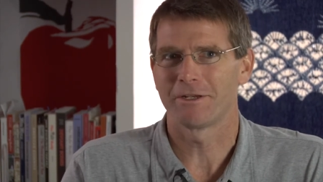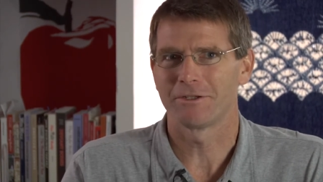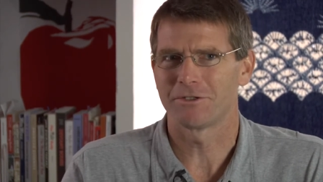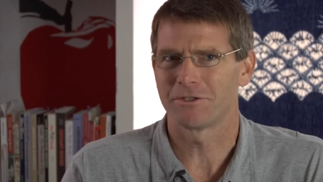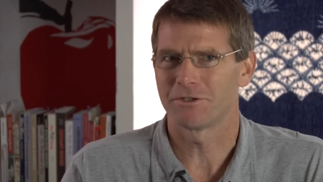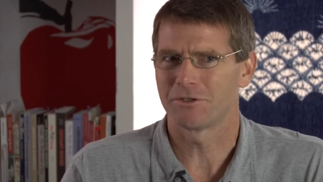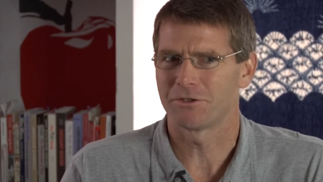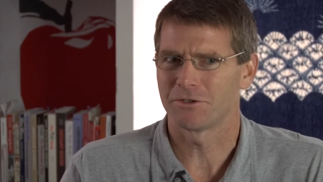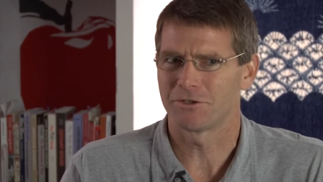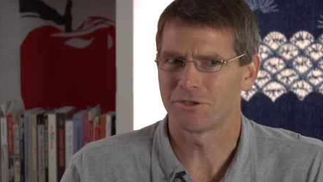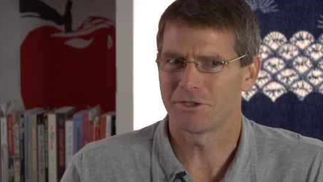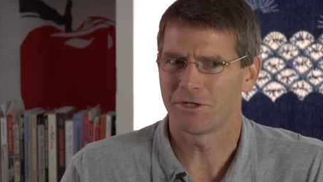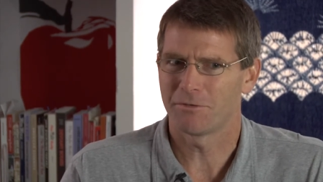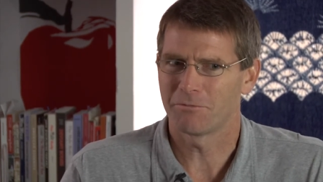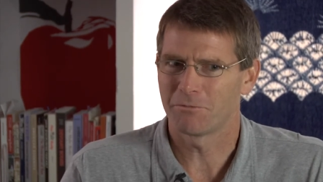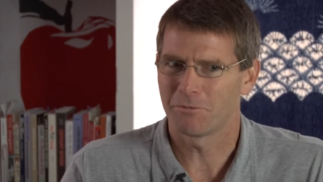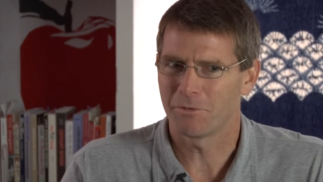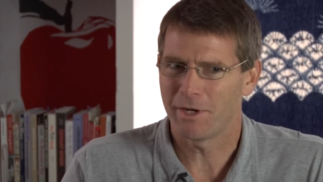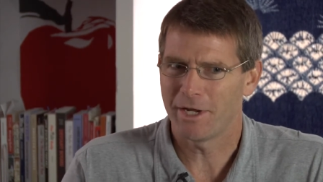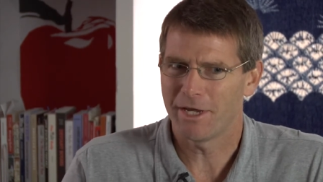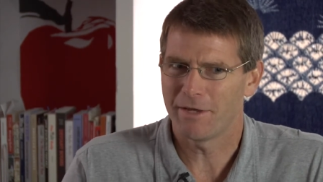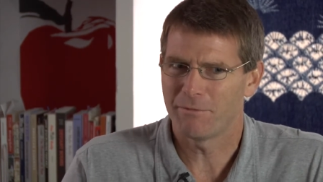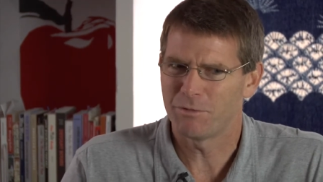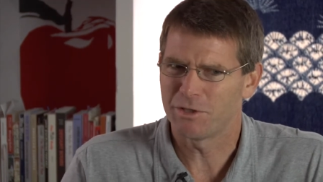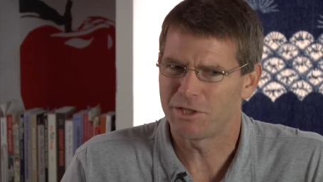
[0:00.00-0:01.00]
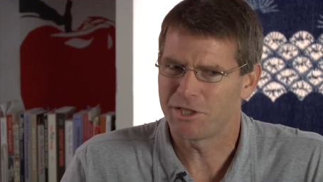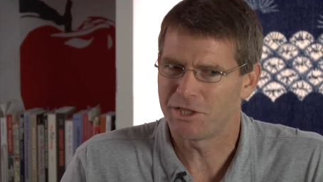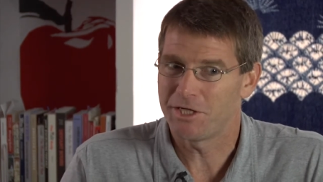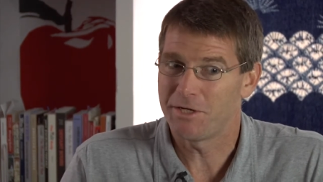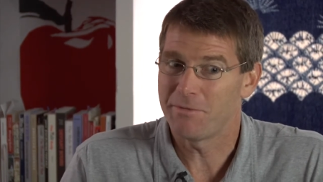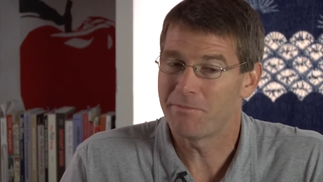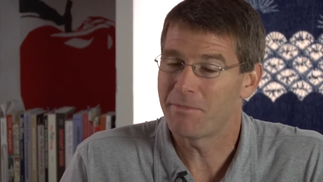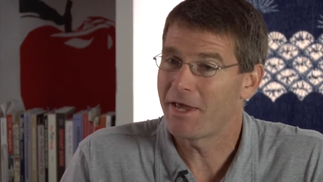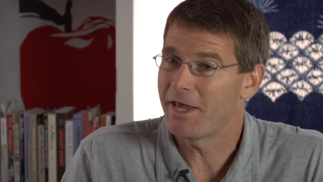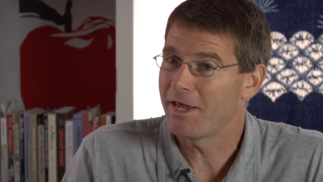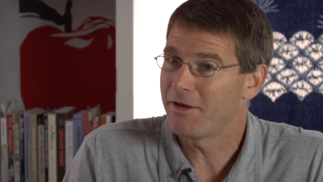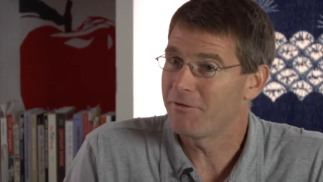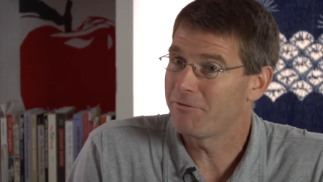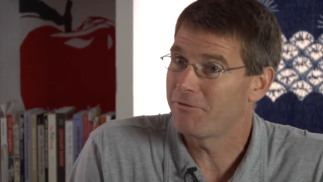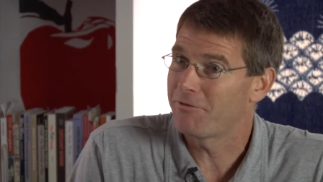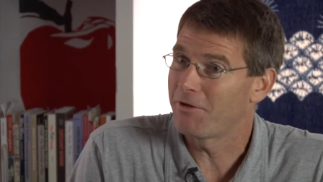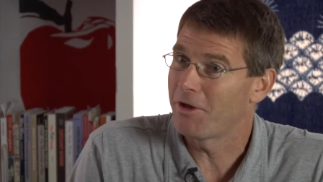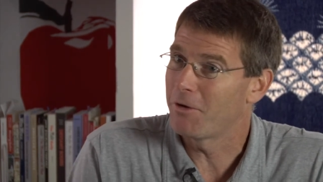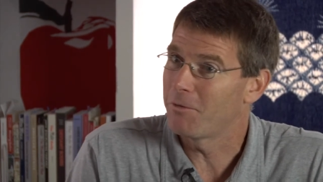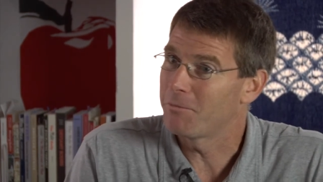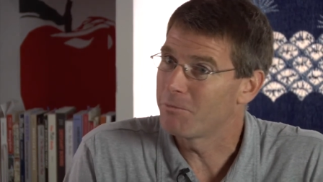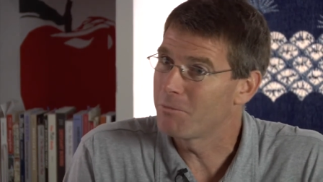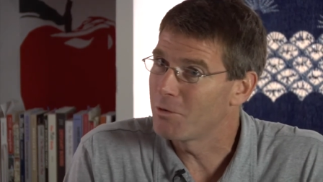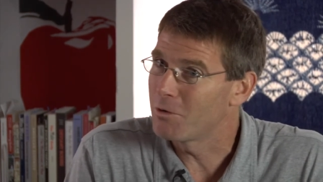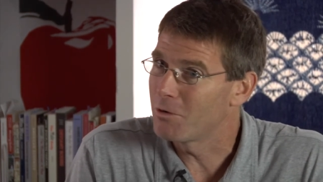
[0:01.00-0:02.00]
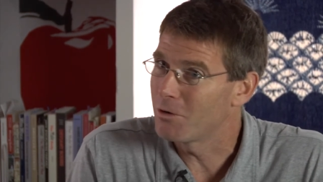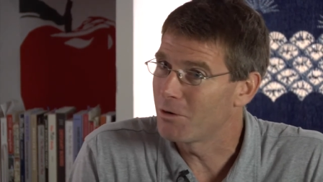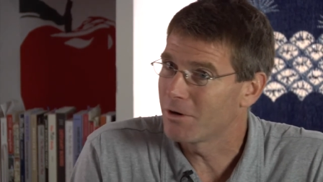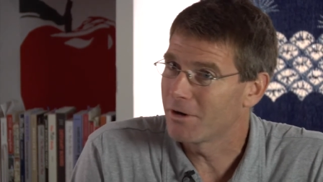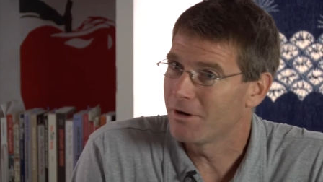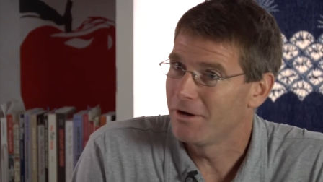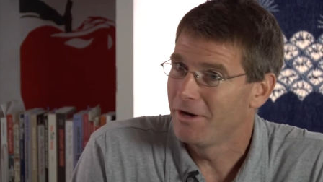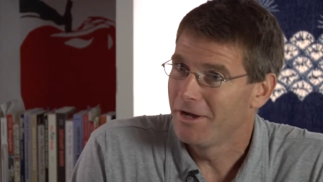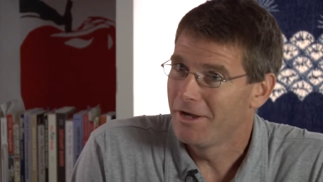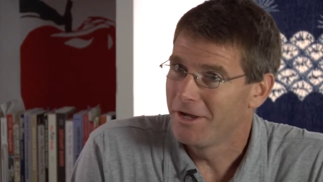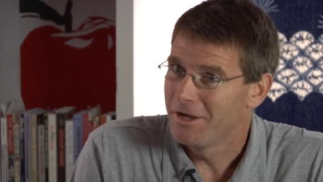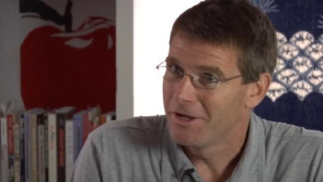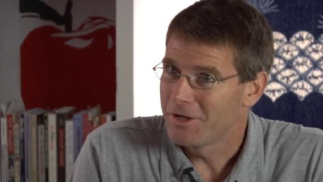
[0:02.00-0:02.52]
Is there some way in which she may have felt more